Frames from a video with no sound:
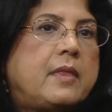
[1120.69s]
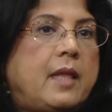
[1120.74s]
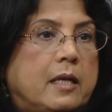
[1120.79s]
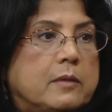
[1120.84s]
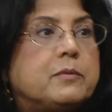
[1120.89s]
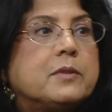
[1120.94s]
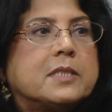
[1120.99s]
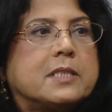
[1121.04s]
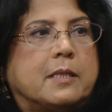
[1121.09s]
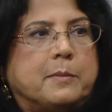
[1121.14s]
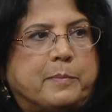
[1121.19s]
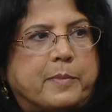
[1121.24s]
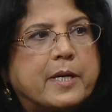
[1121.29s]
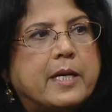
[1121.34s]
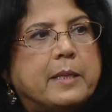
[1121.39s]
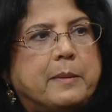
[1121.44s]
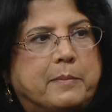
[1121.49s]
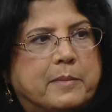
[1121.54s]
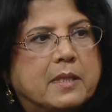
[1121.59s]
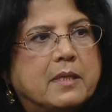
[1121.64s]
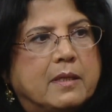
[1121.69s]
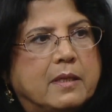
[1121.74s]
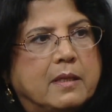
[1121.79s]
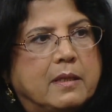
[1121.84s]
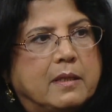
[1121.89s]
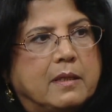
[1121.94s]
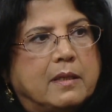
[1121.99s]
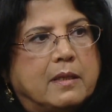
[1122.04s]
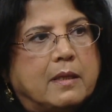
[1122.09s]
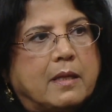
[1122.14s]
That was unprimed.
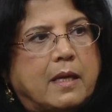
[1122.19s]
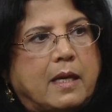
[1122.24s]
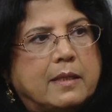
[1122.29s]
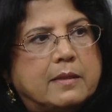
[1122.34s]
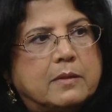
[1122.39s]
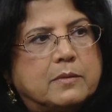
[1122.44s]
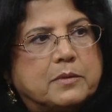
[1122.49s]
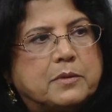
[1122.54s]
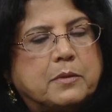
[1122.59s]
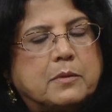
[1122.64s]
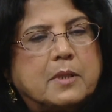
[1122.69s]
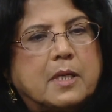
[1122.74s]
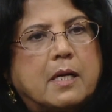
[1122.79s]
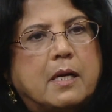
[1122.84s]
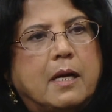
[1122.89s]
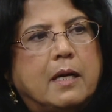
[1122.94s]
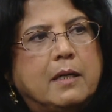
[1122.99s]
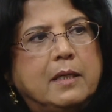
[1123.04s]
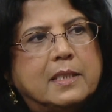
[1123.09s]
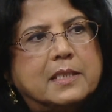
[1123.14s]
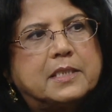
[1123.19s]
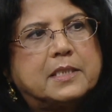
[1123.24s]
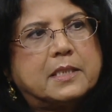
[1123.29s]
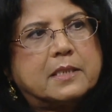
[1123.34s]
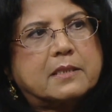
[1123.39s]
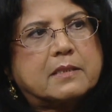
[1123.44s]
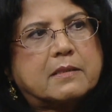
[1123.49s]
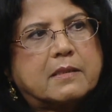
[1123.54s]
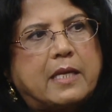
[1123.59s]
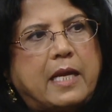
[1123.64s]
And so the colors
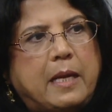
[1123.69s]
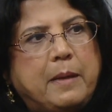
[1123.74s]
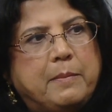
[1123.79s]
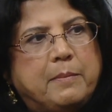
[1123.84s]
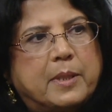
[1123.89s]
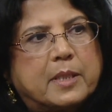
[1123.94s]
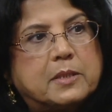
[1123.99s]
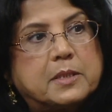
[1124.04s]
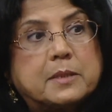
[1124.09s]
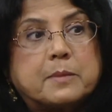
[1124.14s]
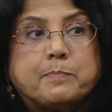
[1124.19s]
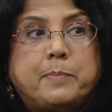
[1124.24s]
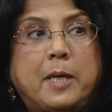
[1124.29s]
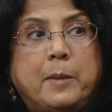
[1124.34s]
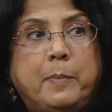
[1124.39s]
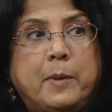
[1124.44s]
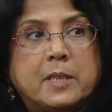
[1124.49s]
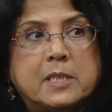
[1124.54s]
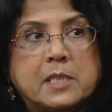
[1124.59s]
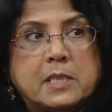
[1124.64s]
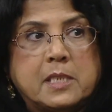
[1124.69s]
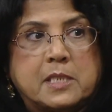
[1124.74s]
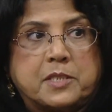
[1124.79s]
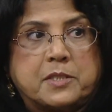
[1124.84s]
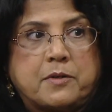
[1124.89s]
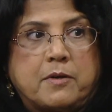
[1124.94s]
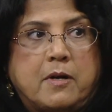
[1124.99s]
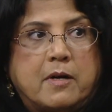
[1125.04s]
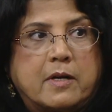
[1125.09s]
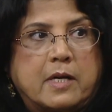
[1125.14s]
just came, because purple is a
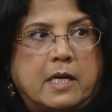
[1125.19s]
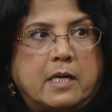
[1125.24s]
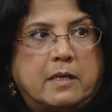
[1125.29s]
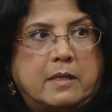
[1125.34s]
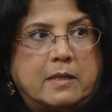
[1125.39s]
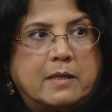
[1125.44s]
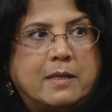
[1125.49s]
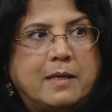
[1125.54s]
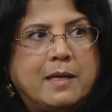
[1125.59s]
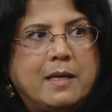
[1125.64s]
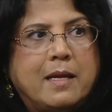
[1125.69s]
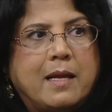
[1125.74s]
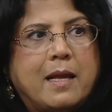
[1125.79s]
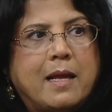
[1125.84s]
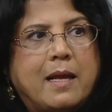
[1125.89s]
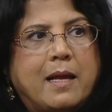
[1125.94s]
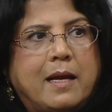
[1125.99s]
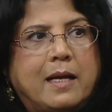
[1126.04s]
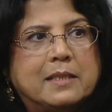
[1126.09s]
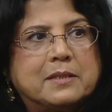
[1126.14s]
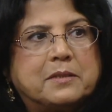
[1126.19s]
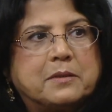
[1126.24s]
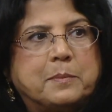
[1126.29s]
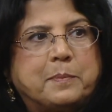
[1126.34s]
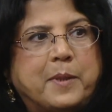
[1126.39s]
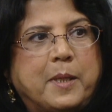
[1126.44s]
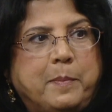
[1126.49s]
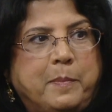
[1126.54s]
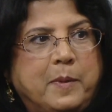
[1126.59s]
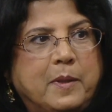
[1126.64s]
strong color. And so
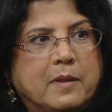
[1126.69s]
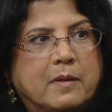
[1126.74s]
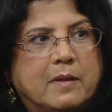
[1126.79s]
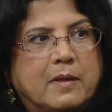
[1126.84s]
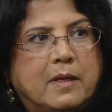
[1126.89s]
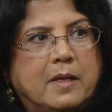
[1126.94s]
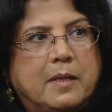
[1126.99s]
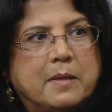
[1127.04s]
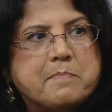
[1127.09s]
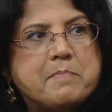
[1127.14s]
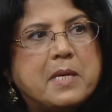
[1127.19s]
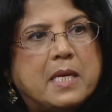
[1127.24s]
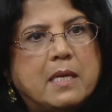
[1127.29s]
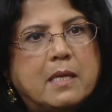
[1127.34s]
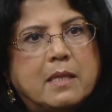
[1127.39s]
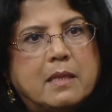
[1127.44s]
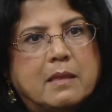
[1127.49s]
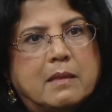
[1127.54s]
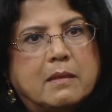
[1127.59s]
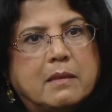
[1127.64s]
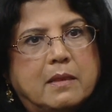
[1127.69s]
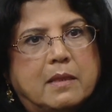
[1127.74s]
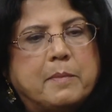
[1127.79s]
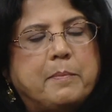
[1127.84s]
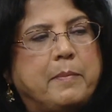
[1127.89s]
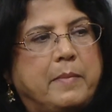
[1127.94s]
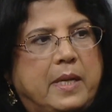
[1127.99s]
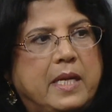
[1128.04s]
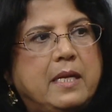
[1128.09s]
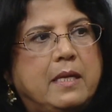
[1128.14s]
purple being the
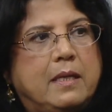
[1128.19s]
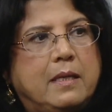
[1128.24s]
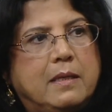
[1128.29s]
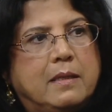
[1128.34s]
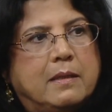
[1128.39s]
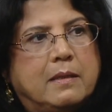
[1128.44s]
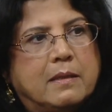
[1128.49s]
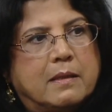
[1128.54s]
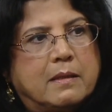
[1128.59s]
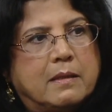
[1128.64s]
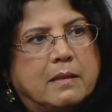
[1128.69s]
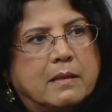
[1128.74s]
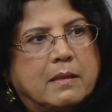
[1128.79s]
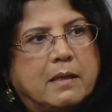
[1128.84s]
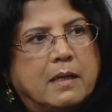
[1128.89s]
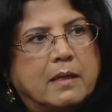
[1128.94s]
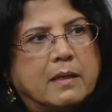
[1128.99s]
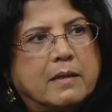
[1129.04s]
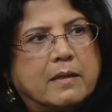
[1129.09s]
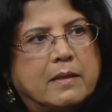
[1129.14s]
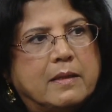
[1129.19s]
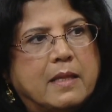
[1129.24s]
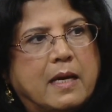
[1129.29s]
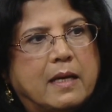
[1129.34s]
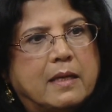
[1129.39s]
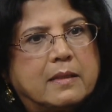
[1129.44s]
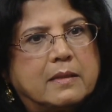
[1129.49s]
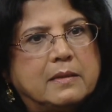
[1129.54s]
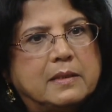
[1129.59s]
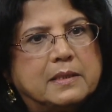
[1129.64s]
main color in
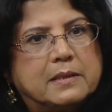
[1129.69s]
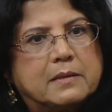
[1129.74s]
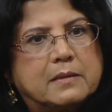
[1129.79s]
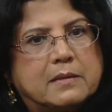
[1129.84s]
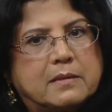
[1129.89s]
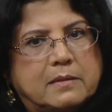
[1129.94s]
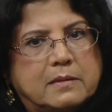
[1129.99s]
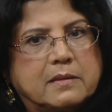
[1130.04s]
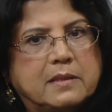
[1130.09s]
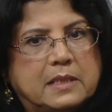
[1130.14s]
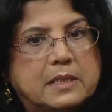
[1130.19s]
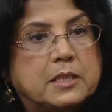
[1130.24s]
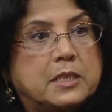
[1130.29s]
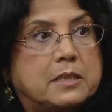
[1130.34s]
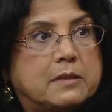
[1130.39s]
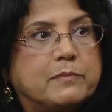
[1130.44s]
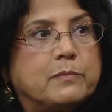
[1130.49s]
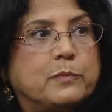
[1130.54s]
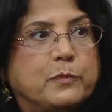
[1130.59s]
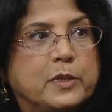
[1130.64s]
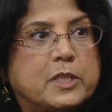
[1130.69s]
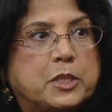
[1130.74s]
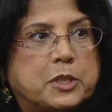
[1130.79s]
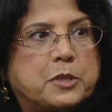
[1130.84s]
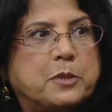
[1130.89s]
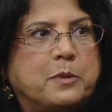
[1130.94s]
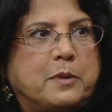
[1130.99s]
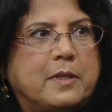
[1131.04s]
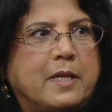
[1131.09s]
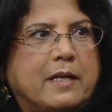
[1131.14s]
that, it's
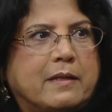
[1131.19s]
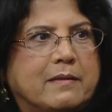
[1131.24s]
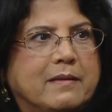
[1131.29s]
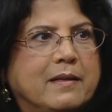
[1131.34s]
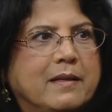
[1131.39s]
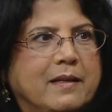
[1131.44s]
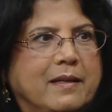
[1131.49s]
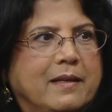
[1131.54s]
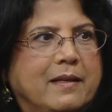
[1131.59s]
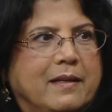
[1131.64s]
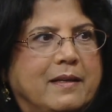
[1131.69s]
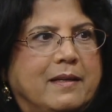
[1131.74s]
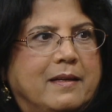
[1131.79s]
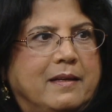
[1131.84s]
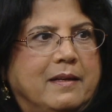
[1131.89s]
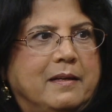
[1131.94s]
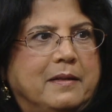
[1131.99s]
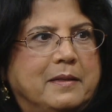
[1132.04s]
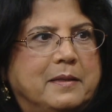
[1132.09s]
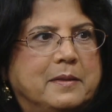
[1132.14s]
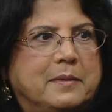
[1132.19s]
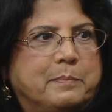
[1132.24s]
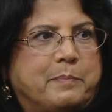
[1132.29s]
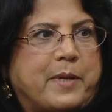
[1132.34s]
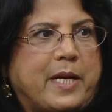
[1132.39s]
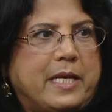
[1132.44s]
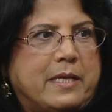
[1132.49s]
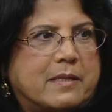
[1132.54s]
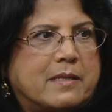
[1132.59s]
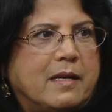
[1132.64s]
withstood that
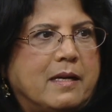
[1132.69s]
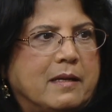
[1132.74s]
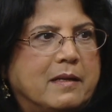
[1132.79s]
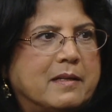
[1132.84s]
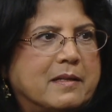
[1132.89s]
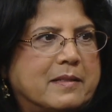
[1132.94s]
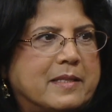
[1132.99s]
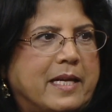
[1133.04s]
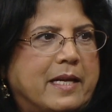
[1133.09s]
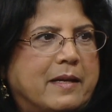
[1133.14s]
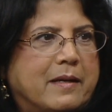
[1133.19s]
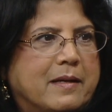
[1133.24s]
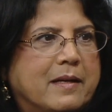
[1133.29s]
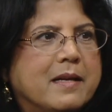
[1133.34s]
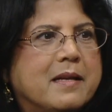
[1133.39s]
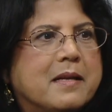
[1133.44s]
bright color there.